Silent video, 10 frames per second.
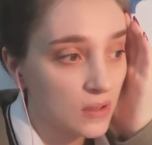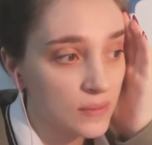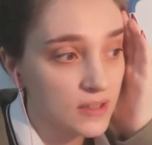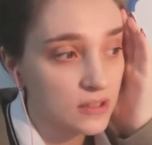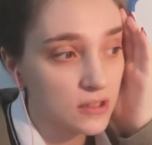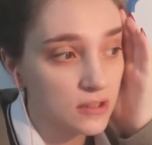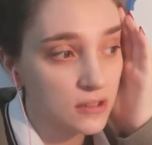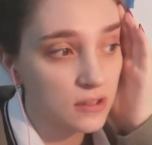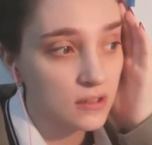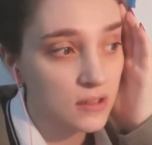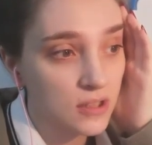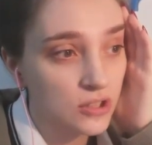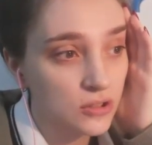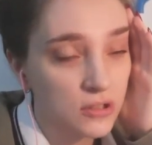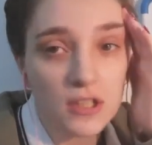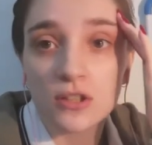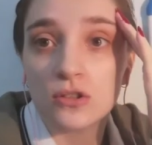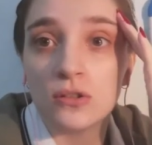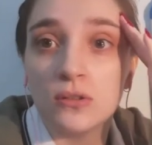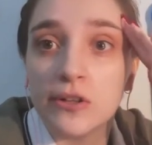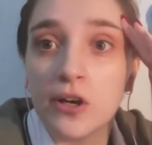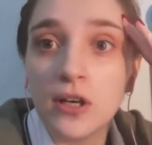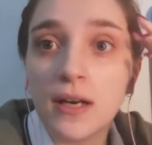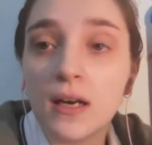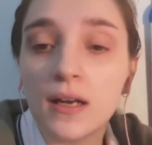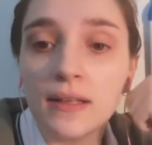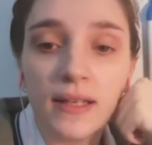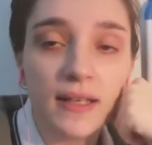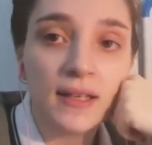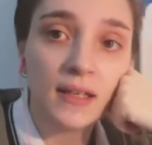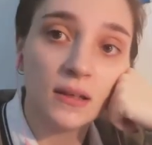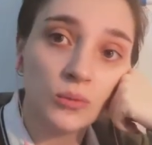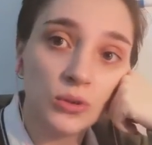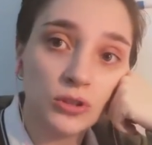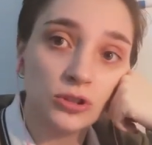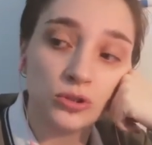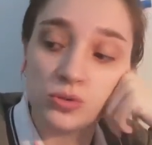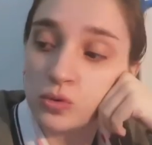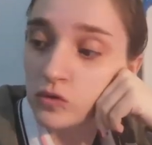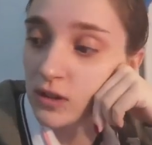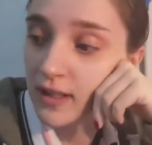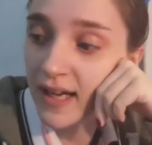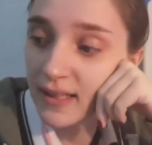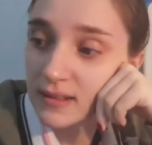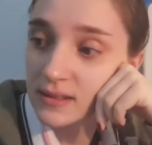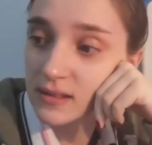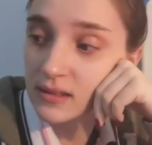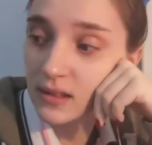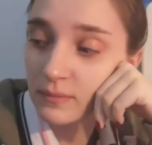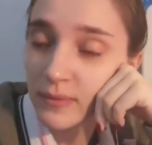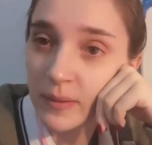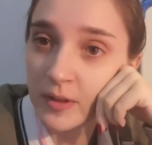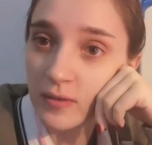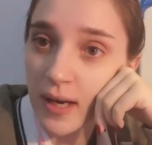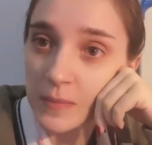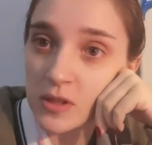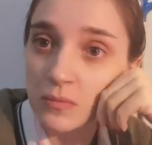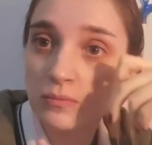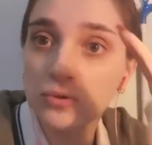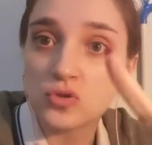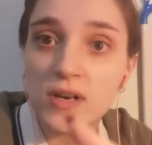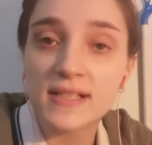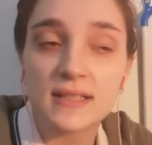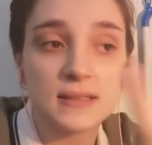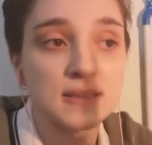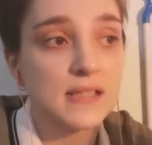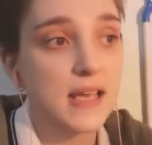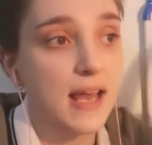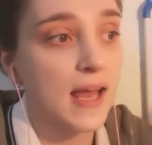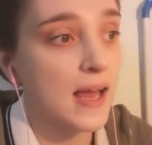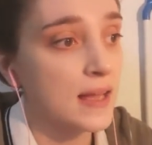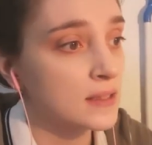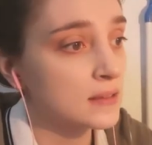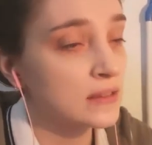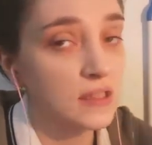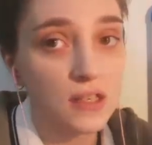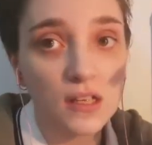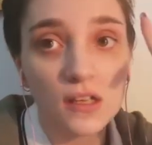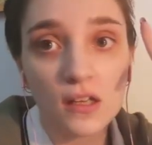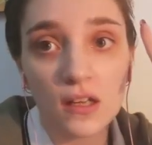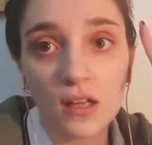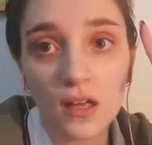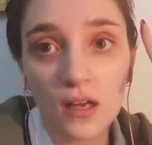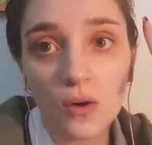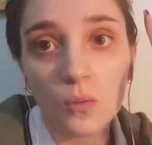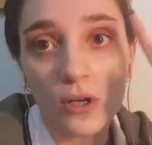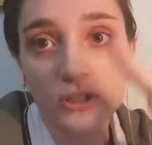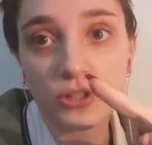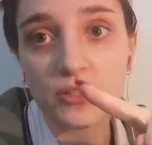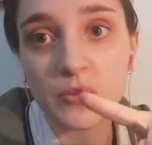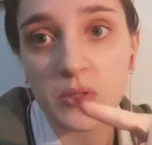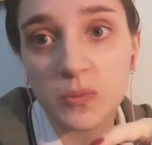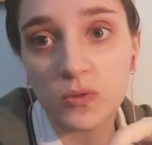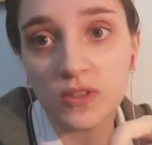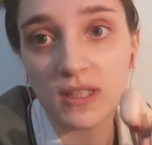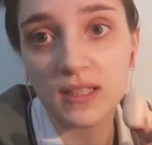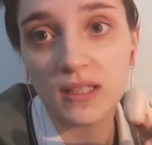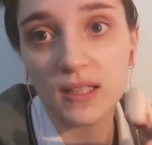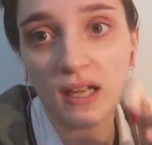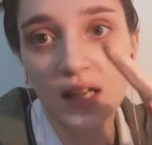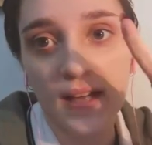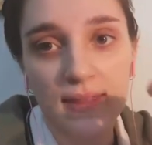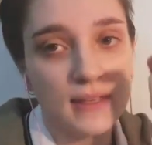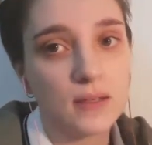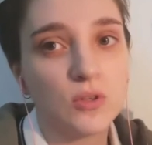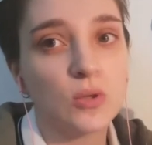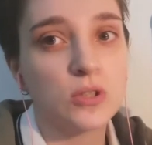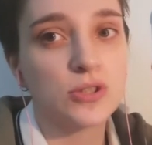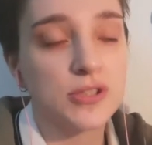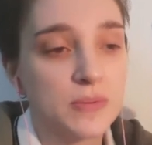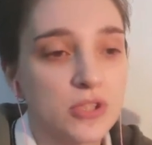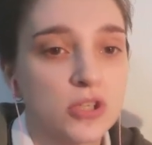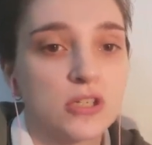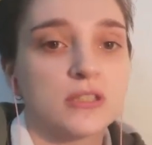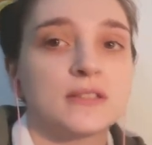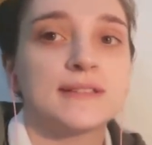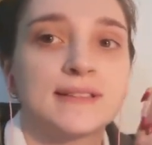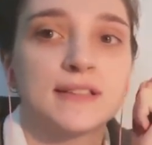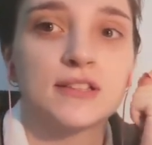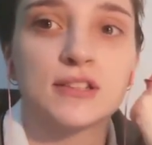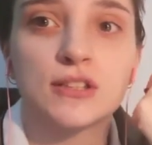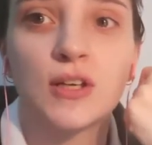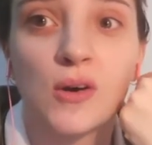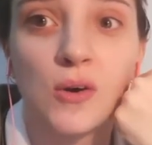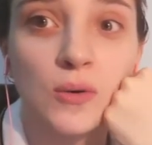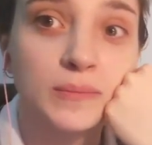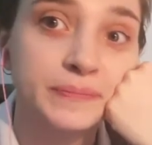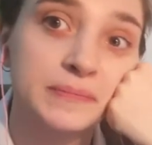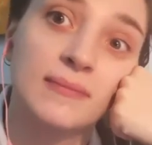which shouldn't take too long, and then I'm going to relax, maybe wrap some presents and watch a Christmas movie. I think I'm gonna watch Christmas Chronicles. So